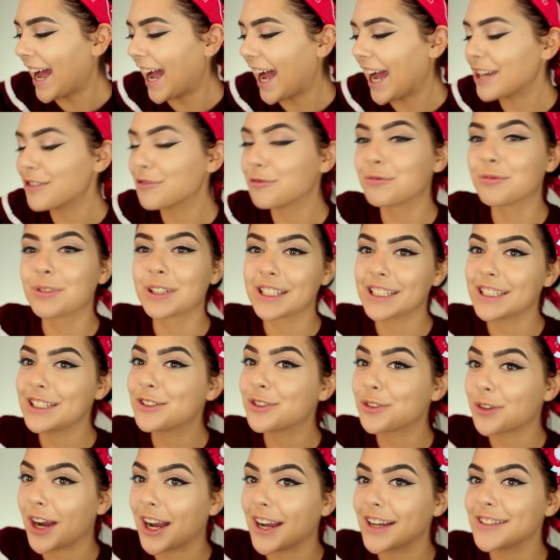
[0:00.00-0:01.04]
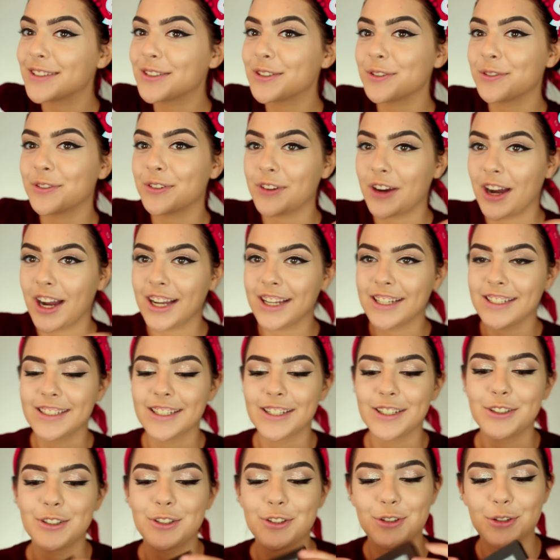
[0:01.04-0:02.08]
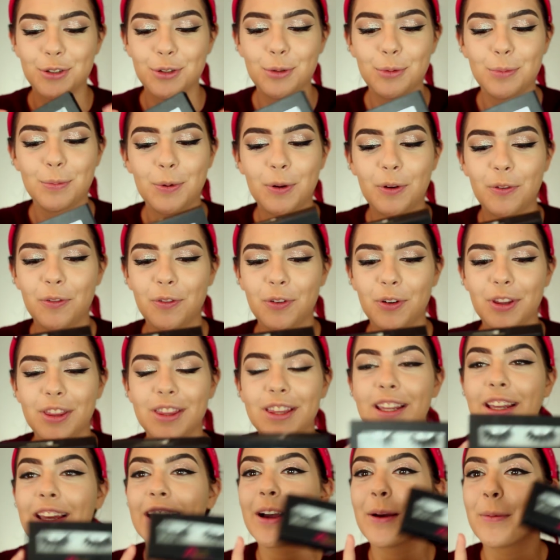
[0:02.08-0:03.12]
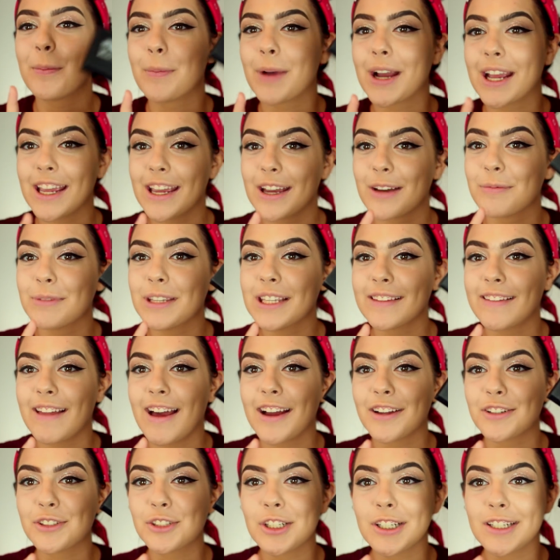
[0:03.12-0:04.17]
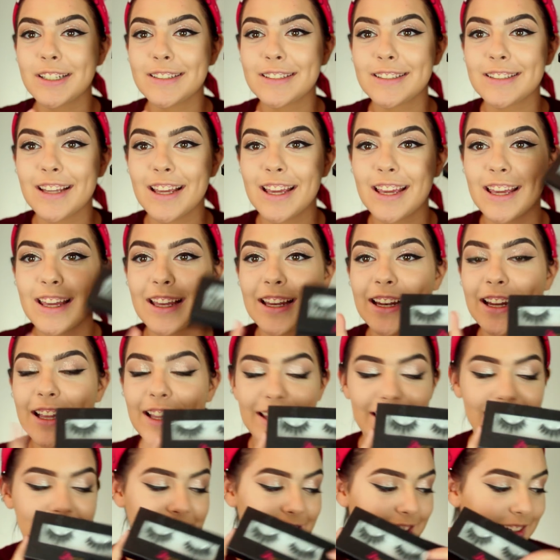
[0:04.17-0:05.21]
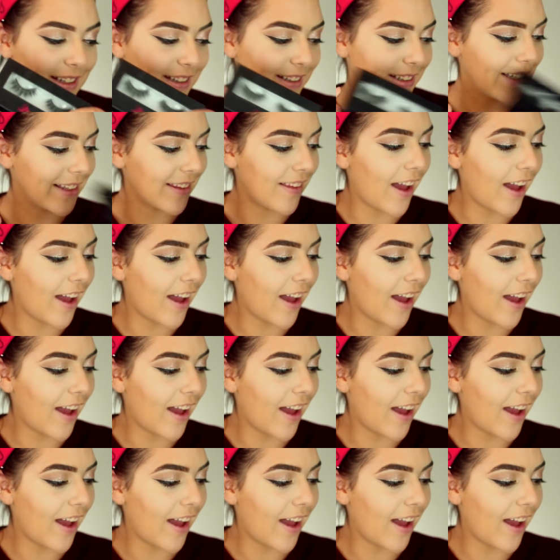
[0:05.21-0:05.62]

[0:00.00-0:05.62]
I really tried to find a dupe for the Miami Lashes in Lily